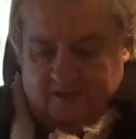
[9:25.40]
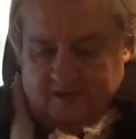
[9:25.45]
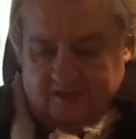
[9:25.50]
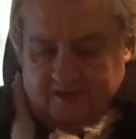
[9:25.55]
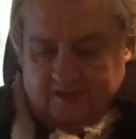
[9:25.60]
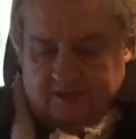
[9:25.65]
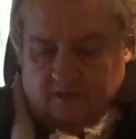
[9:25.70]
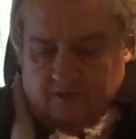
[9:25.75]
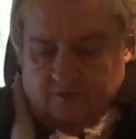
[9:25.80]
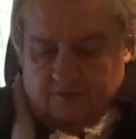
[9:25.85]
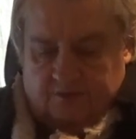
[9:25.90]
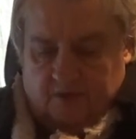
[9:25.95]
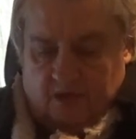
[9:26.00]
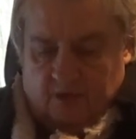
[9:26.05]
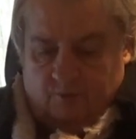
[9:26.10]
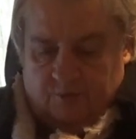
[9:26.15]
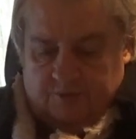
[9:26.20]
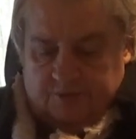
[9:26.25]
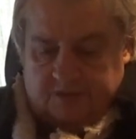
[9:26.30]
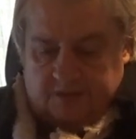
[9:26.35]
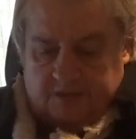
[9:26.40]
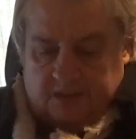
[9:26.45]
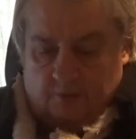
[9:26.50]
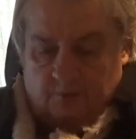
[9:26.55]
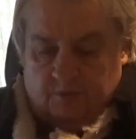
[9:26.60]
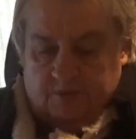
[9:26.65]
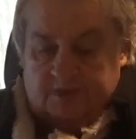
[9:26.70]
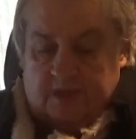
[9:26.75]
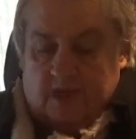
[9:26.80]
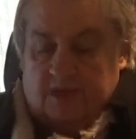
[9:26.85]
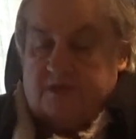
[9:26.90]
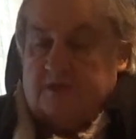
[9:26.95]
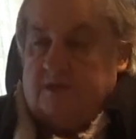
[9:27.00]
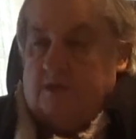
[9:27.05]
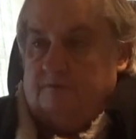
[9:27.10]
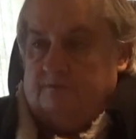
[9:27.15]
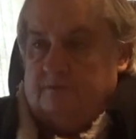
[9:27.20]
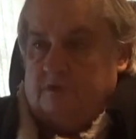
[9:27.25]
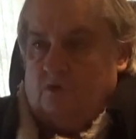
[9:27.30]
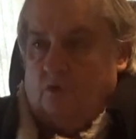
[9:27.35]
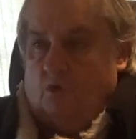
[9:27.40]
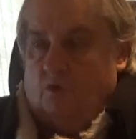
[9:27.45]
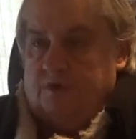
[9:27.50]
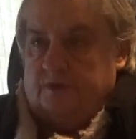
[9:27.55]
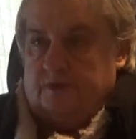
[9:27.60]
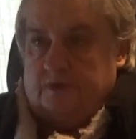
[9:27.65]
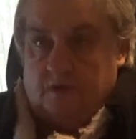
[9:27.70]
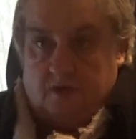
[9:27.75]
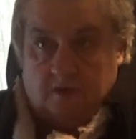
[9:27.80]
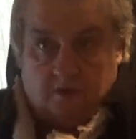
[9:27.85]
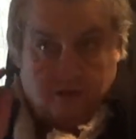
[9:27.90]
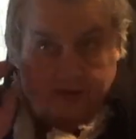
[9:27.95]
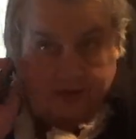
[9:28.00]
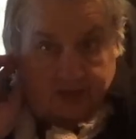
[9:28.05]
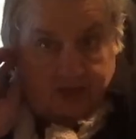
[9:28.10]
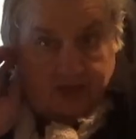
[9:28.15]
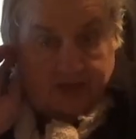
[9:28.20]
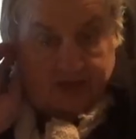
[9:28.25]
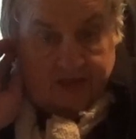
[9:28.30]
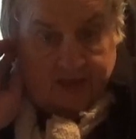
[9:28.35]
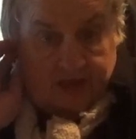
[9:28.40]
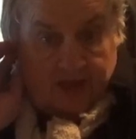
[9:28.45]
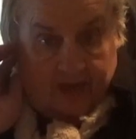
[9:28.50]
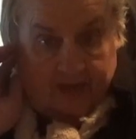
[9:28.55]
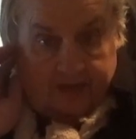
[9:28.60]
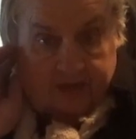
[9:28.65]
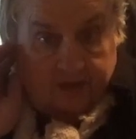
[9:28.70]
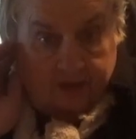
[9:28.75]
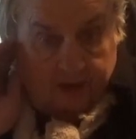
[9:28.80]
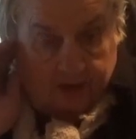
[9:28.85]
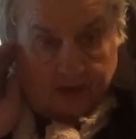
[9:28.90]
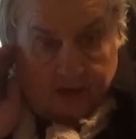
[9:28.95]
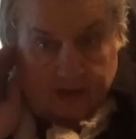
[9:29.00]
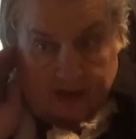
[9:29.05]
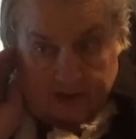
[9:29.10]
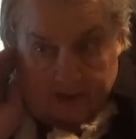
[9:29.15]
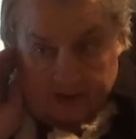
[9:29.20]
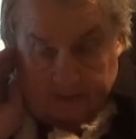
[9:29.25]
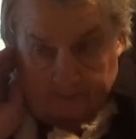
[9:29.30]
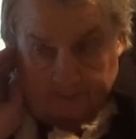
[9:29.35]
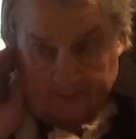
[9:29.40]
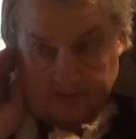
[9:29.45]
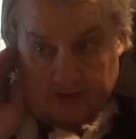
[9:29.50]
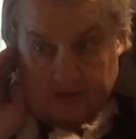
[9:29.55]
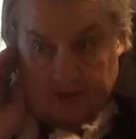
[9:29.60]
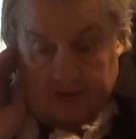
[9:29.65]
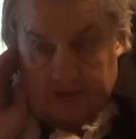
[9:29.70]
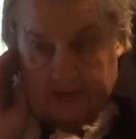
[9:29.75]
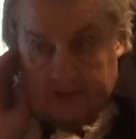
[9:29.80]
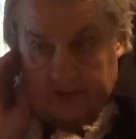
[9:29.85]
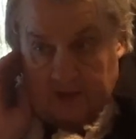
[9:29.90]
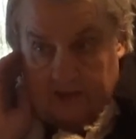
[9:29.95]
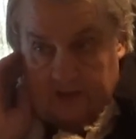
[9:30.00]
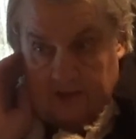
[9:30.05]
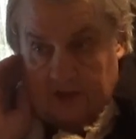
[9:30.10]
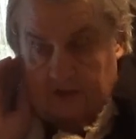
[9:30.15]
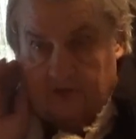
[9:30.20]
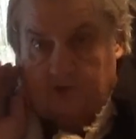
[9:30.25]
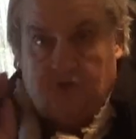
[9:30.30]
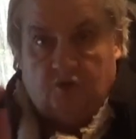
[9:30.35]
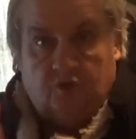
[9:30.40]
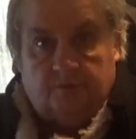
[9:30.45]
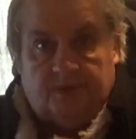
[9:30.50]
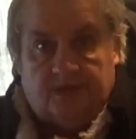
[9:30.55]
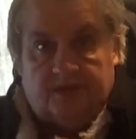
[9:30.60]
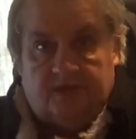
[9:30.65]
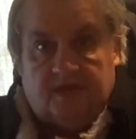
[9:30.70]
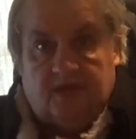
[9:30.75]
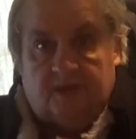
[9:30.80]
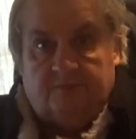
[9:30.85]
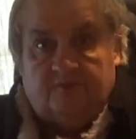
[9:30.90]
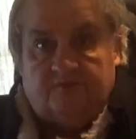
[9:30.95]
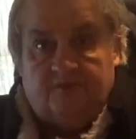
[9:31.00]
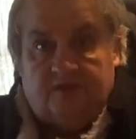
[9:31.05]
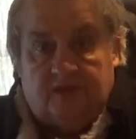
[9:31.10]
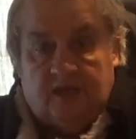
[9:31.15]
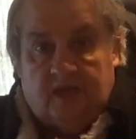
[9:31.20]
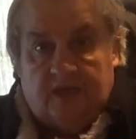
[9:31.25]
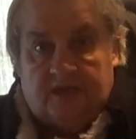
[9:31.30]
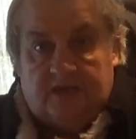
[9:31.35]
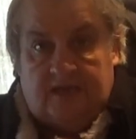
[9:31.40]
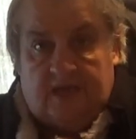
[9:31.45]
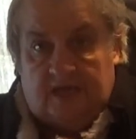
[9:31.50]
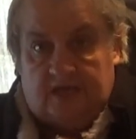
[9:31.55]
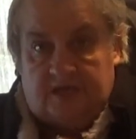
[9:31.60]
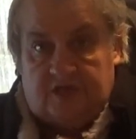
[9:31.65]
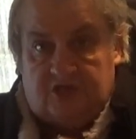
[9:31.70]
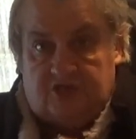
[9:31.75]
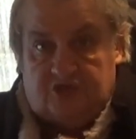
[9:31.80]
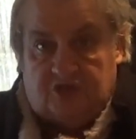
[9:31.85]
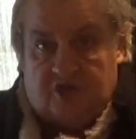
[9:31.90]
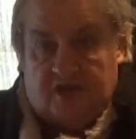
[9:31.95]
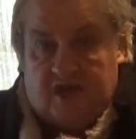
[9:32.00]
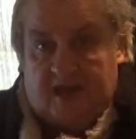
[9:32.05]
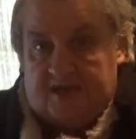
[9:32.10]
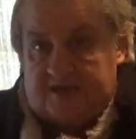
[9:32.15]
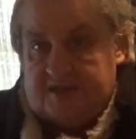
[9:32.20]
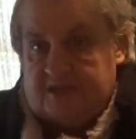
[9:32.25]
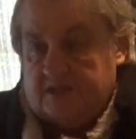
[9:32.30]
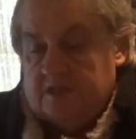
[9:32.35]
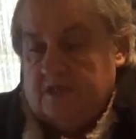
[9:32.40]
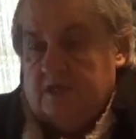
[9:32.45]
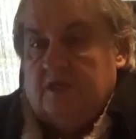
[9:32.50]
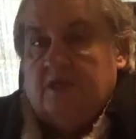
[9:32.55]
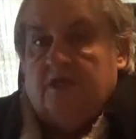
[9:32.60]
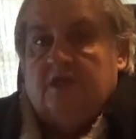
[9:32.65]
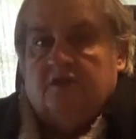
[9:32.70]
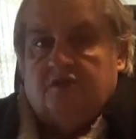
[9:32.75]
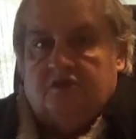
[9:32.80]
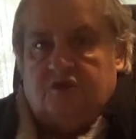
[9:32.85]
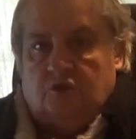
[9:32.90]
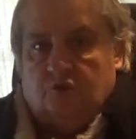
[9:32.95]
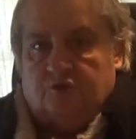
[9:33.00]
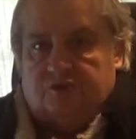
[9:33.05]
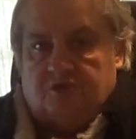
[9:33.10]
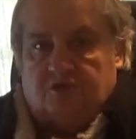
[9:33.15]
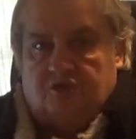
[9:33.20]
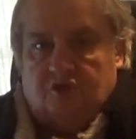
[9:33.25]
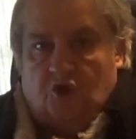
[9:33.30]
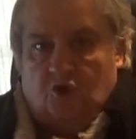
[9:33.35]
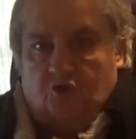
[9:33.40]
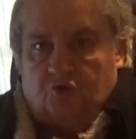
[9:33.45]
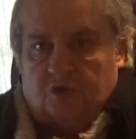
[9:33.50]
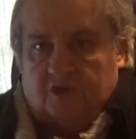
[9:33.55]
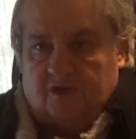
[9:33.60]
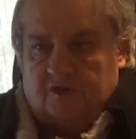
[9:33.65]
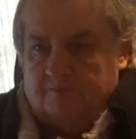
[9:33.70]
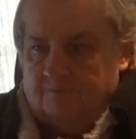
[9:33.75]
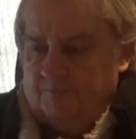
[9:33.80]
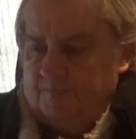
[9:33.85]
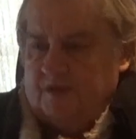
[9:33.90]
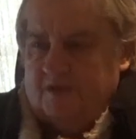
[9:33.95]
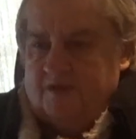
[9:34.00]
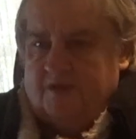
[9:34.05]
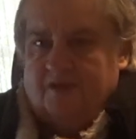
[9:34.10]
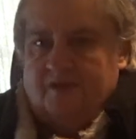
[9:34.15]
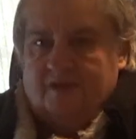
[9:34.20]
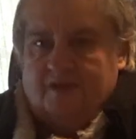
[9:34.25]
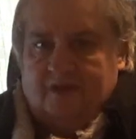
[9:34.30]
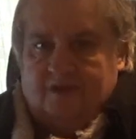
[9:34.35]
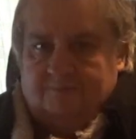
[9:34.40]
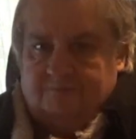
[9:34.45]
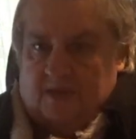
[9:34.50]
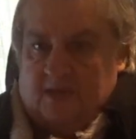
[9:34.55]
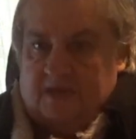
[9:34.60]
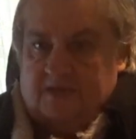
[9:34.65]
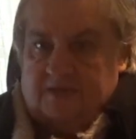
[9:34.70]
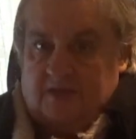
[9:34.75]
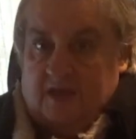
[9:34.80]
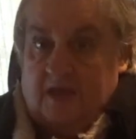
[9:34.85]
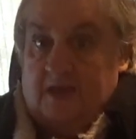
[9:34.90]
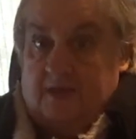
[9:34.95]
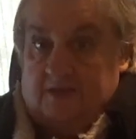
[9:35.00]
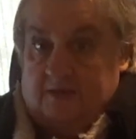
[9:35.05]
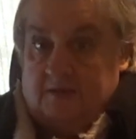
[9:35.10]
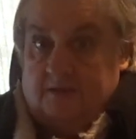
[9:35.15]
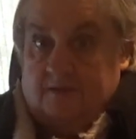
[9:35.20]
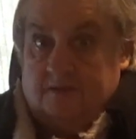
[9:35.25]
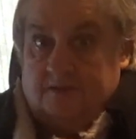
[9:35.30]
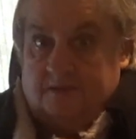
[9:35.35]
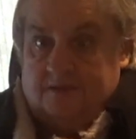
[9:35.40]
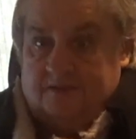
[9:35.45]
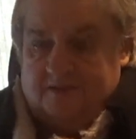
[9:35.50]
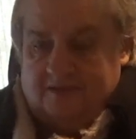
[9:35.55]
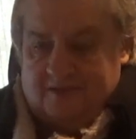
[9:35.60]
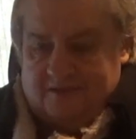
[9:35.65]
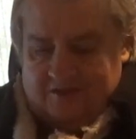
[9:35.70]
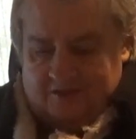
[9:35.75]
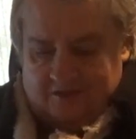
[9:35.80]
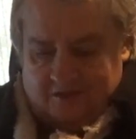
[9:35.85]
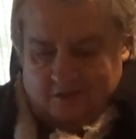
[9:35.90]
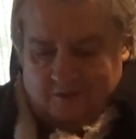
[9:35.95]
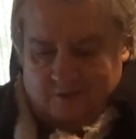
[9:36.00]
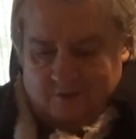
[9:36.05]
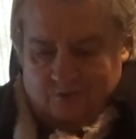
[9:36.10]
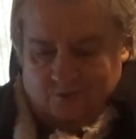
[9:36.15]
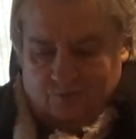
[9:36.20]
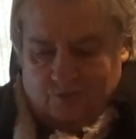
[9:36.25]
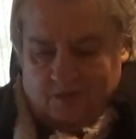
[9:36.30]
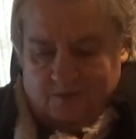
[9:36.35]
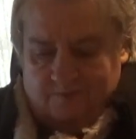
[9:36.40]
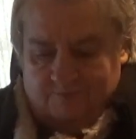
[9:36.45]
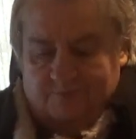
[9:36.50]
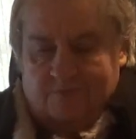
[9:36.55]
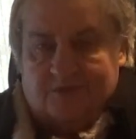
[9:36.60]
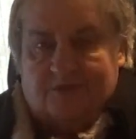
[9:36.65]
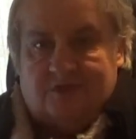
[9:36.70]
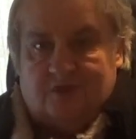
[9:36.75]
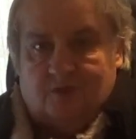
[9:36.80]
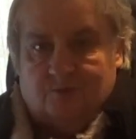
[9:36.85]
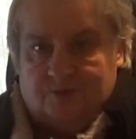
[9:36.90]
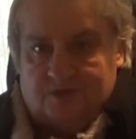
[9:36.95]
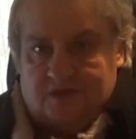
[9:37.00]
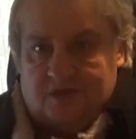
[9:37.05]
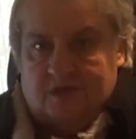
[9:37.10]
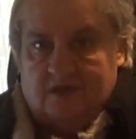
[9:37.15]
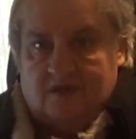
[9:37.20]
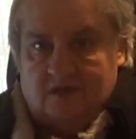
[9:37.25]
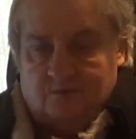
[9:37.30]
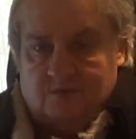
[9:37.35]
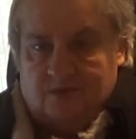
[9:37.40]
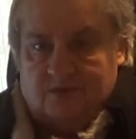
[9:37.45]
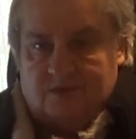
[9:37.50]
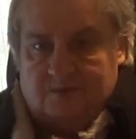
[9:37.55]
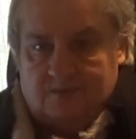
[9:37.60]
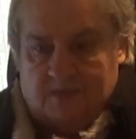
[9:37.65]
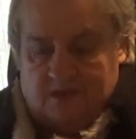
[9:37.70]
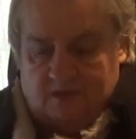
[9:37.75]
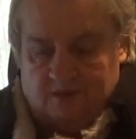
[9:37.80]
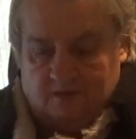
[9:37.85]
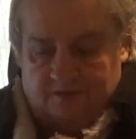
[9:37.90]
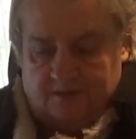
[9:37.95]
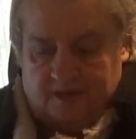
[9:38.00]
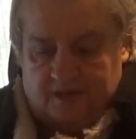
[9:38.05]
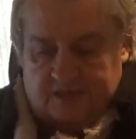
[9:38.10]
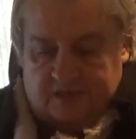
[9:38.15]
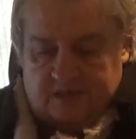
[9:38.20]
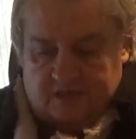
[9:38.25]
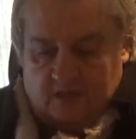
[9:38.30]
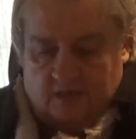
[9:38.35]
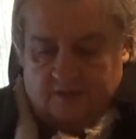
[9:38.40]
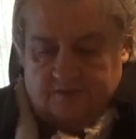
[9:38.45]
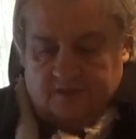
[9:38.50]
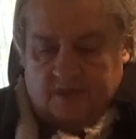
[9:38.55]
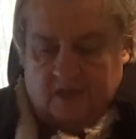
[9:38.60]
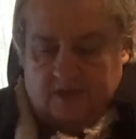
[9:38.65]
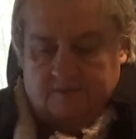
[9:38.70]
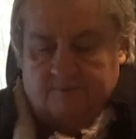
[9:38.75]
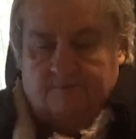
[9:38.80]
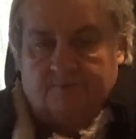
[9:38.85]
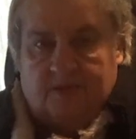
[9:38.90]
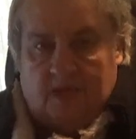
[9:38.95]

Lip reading: So that was actually recorded in 1988. I had a young girl by the name of Kelly Jeanette. She was a yodeler back then. So she was singing with me on that